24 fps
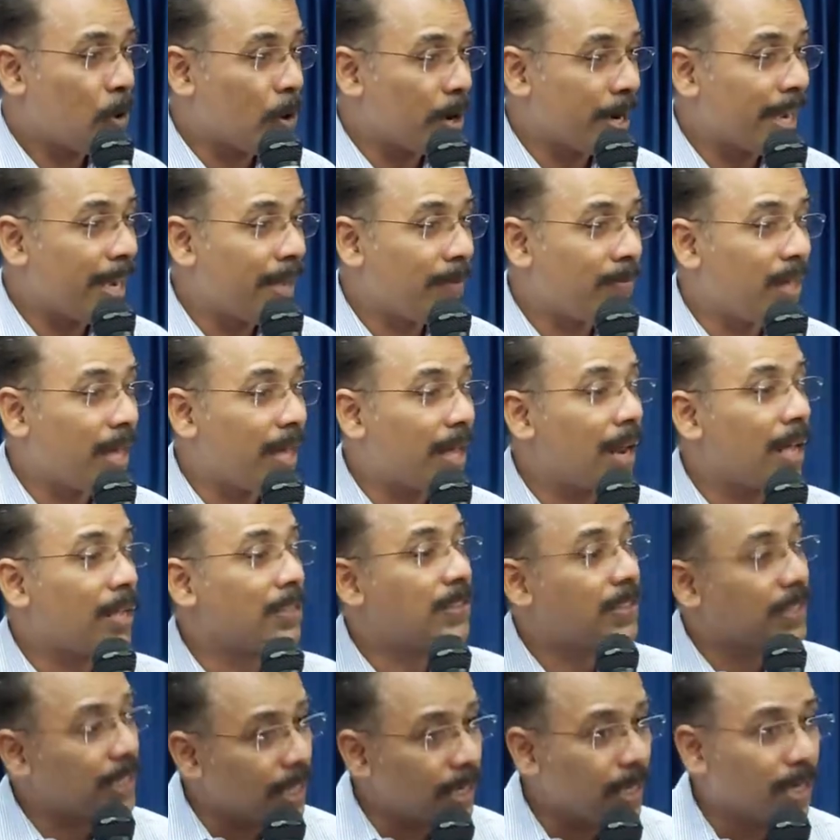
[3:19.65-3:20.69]
Okay, there are
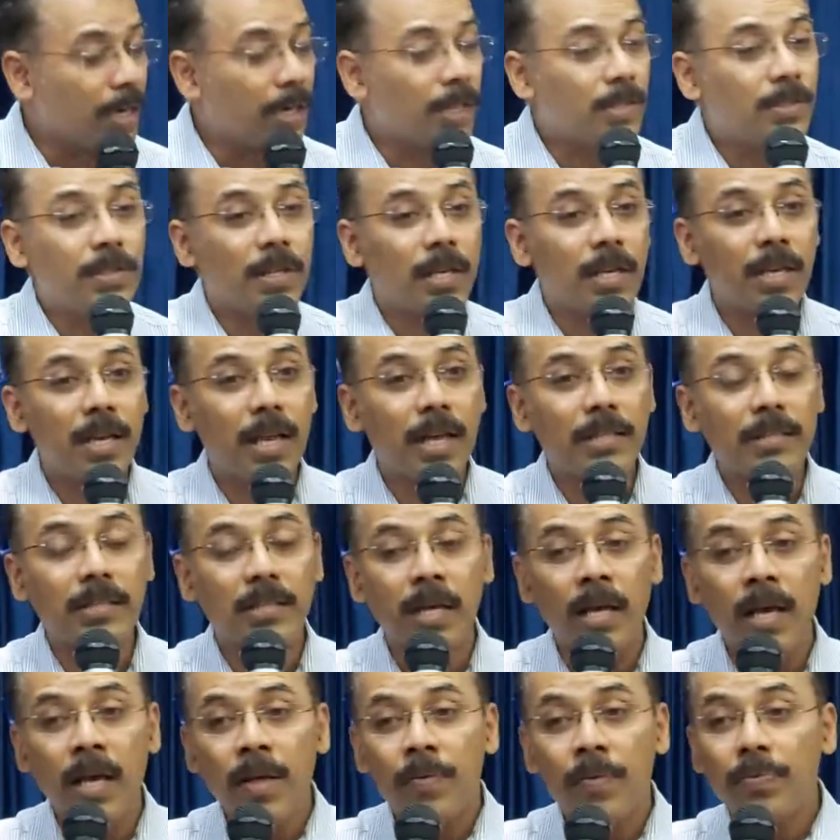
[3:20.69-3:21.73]
singers in us,
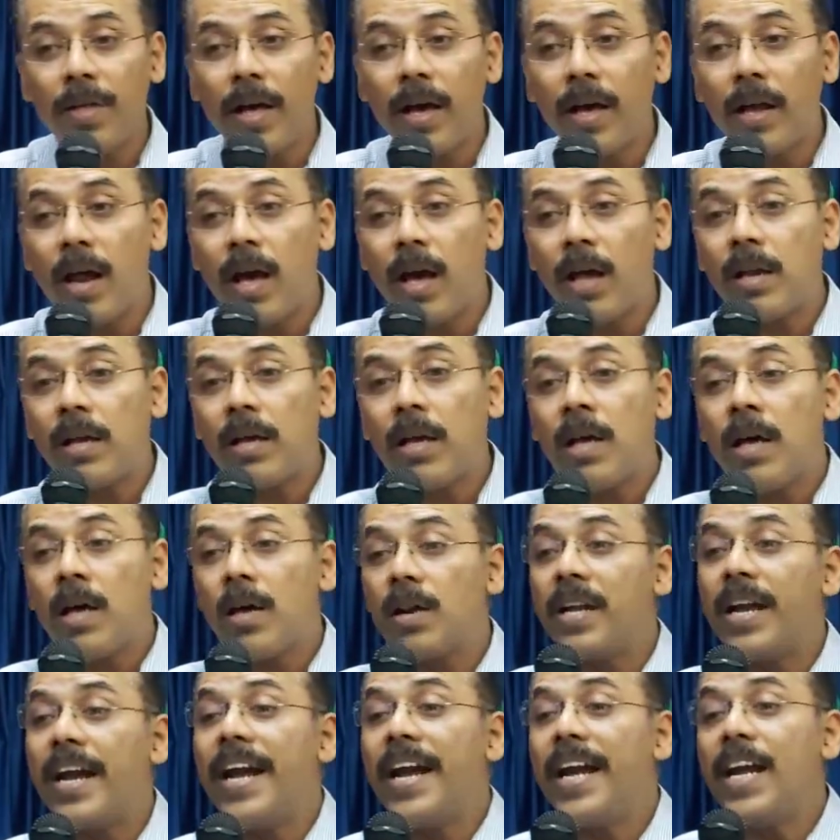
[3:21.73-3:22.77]
there are
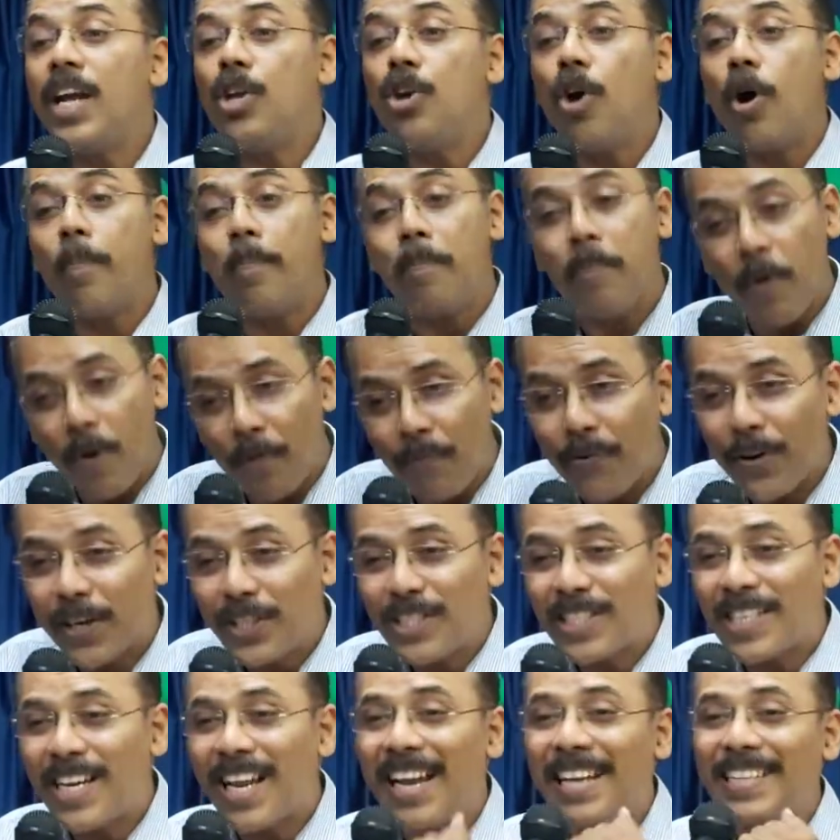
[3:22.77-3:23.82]
radio
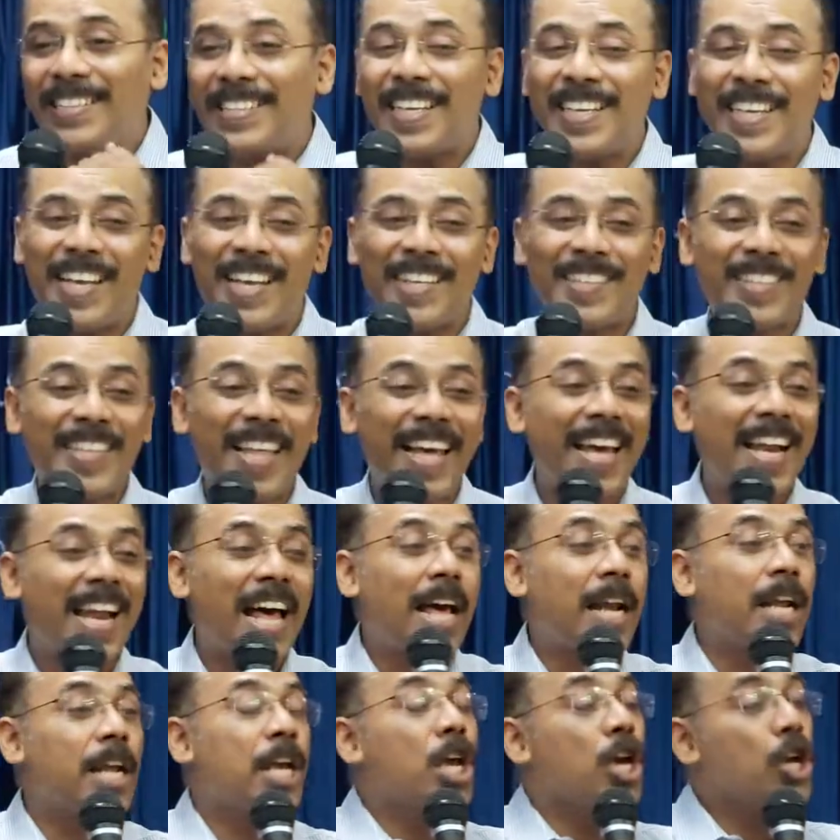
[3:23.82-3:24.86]
professionals in us, there
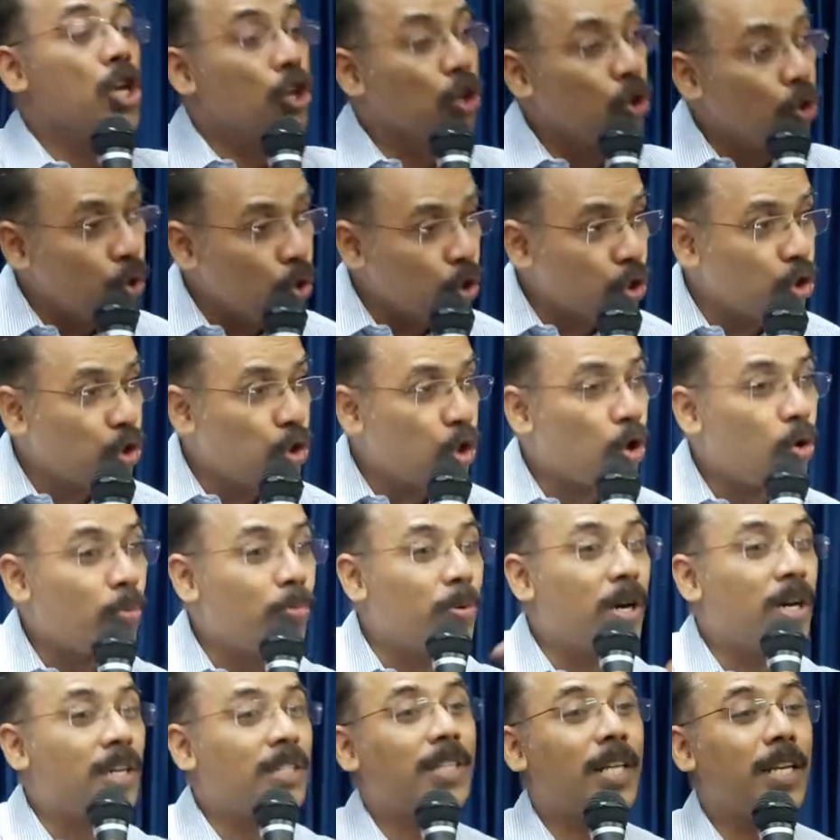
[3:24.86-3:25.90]
are
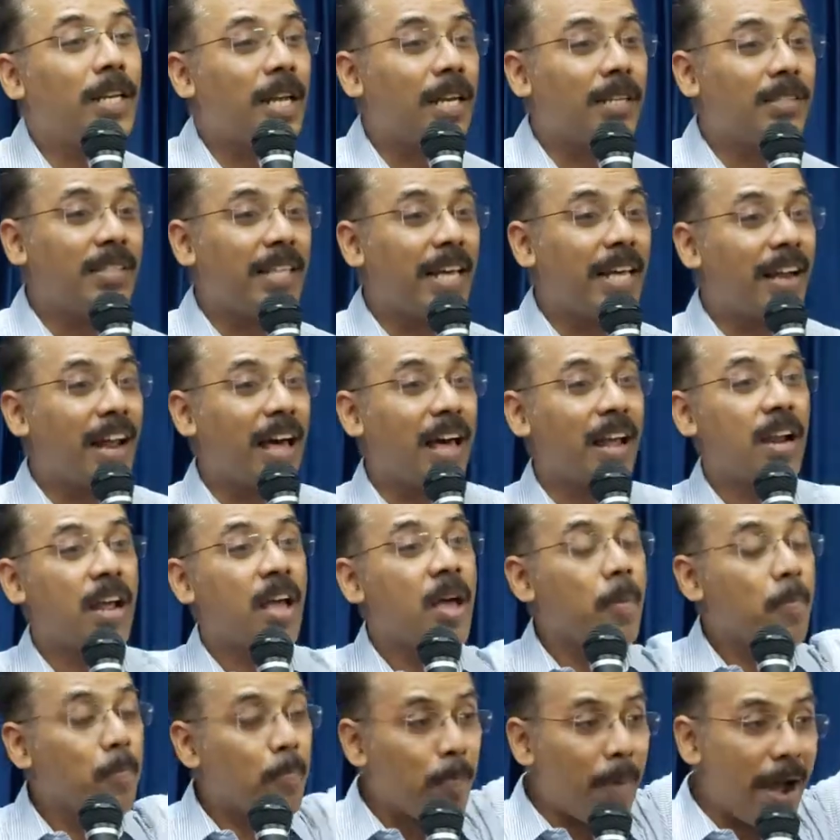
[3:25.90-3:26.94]
YouTubers in us, there
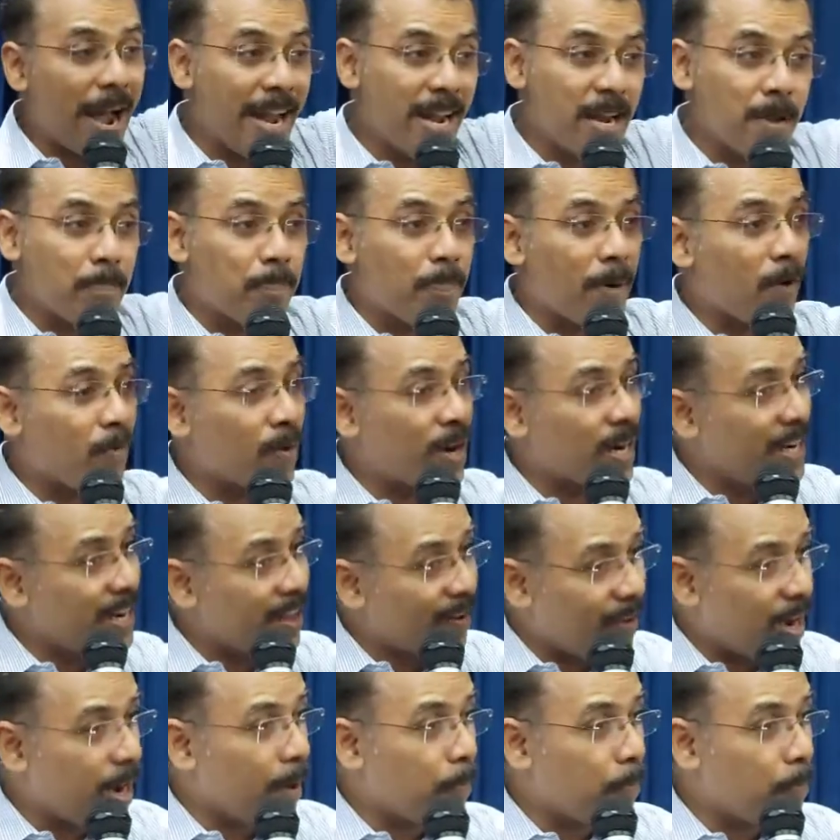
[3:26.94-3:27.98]
are mind power
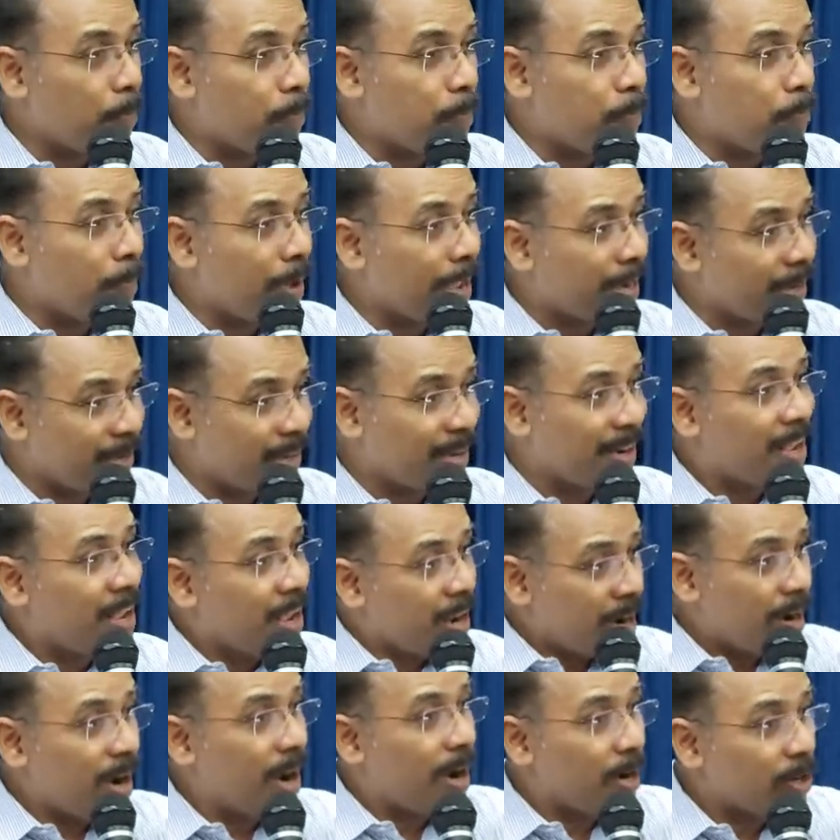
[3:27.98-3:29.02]
development
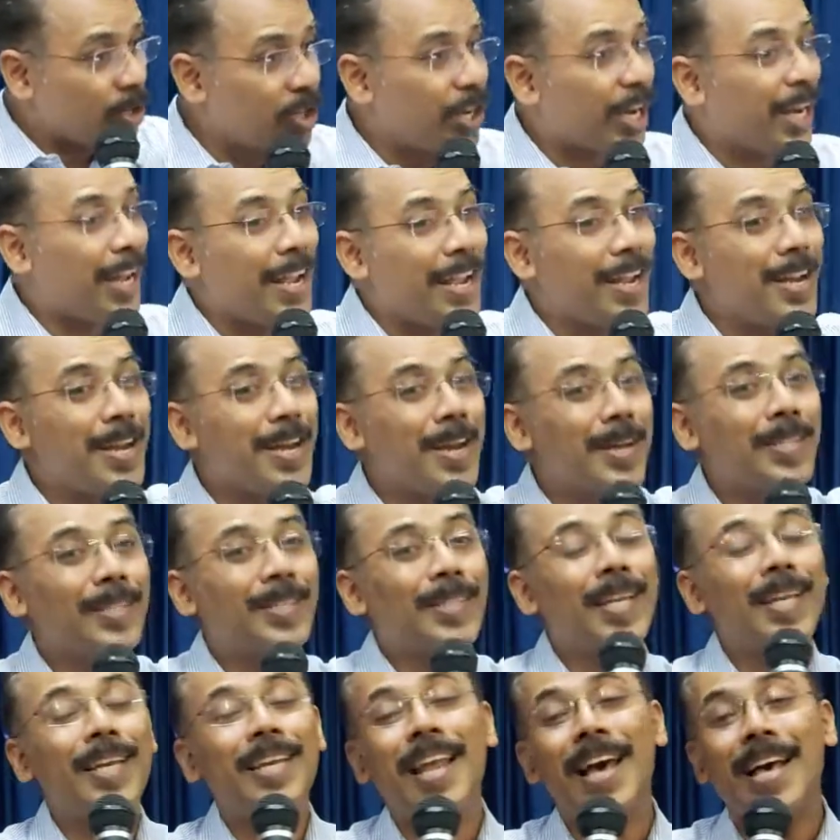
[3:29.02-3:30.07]
trainers
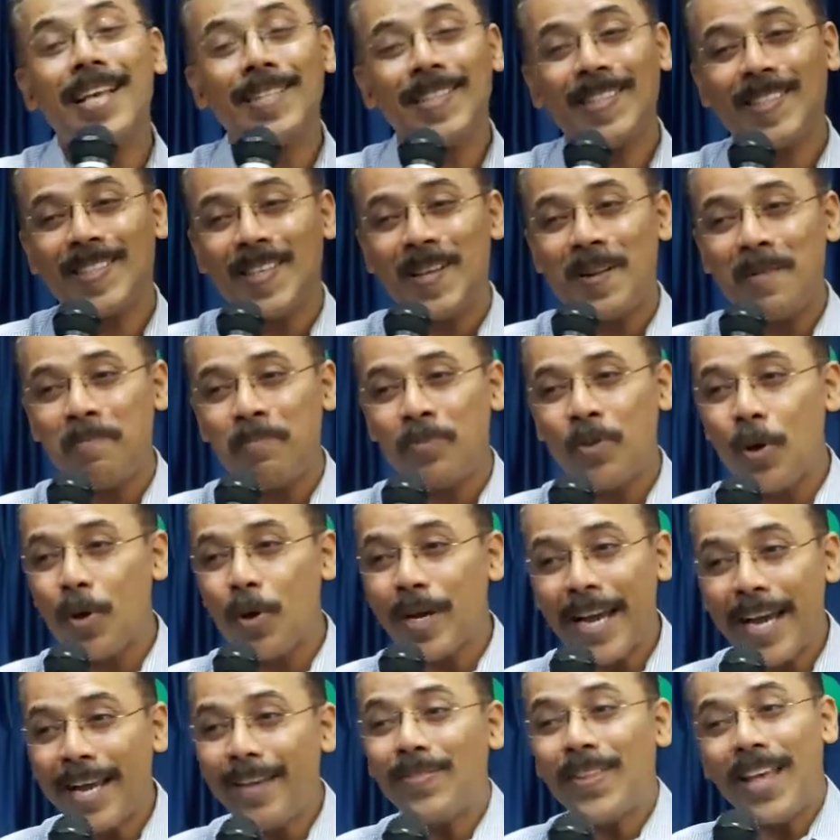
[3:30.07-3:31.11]
in us.
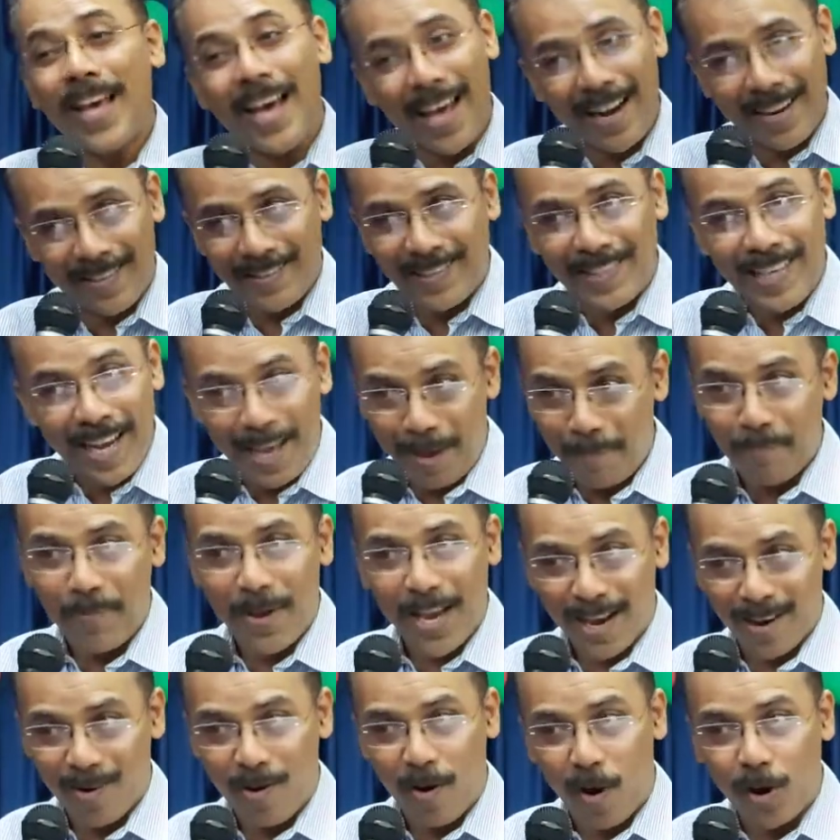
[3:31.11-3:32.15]
Okay, they are
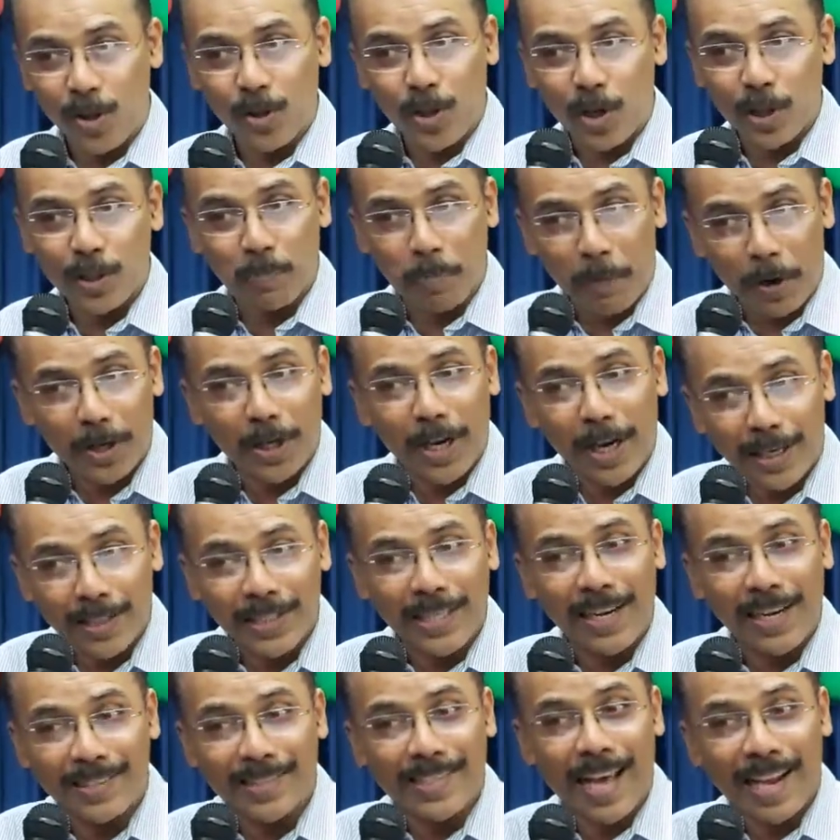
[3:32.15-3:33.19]
sleeping. All those
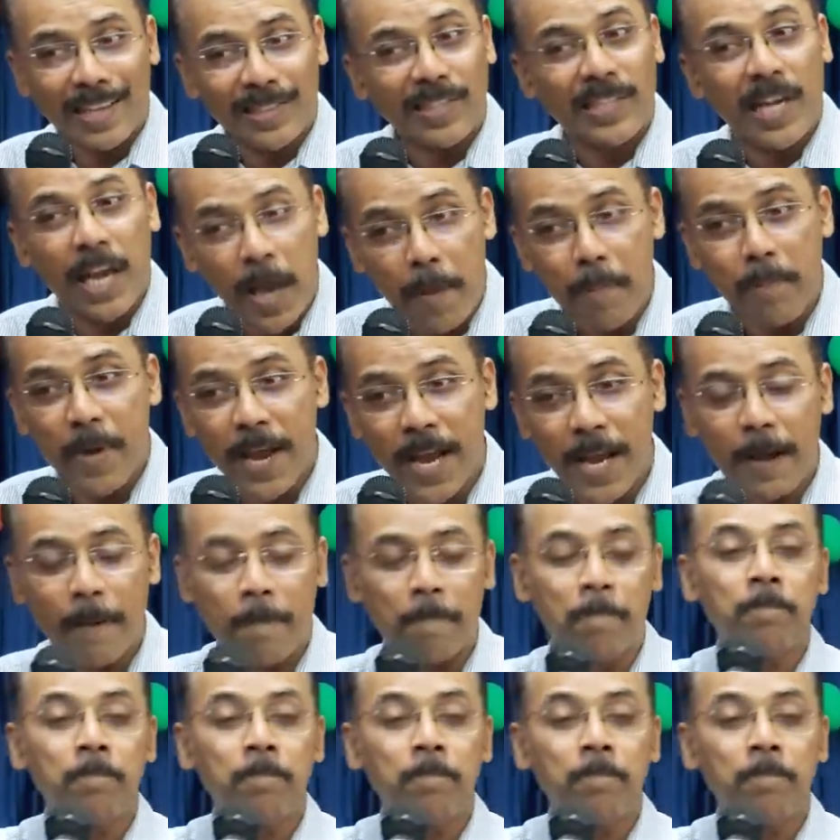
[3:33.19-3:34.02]
potentials are sleeping.